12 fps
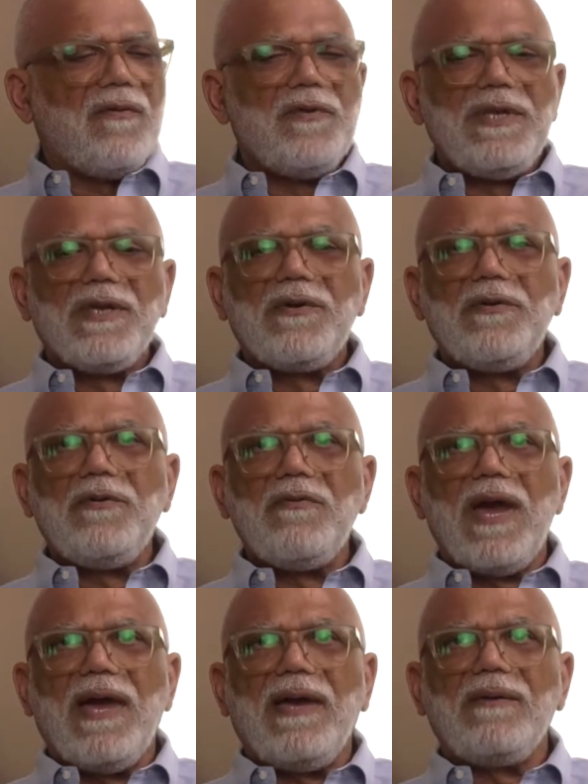really cool
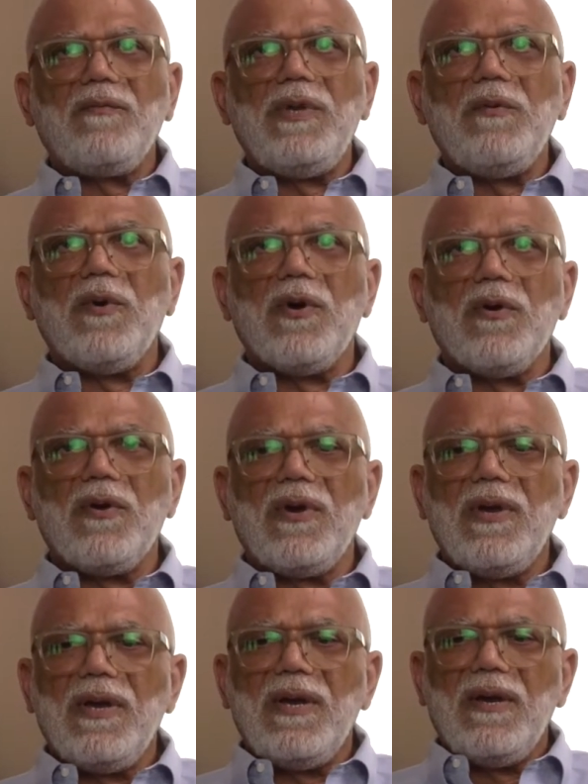ride. We were
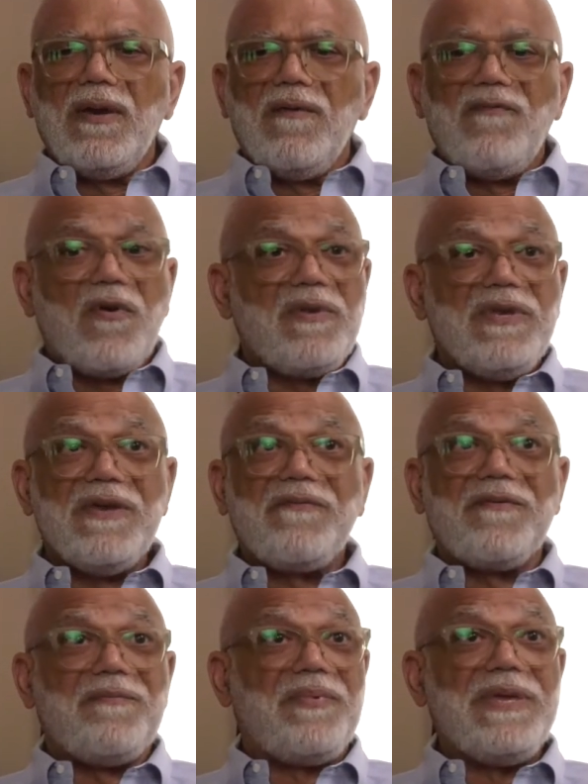very
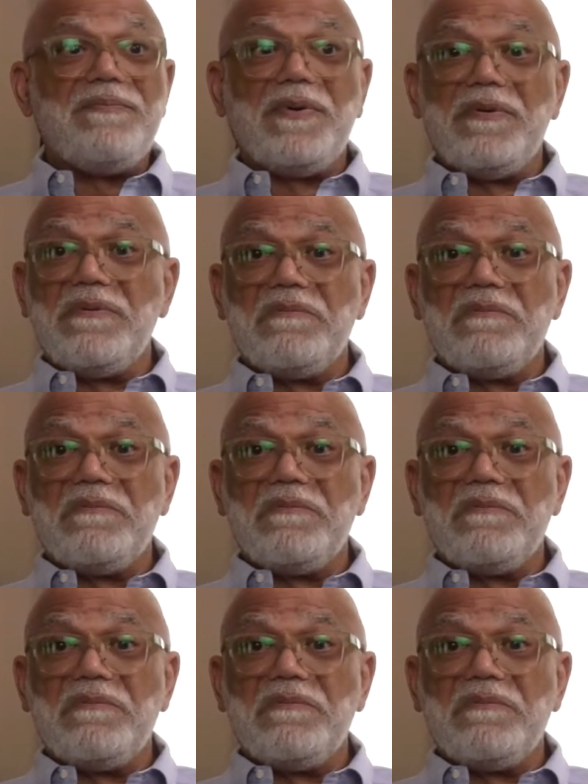different people.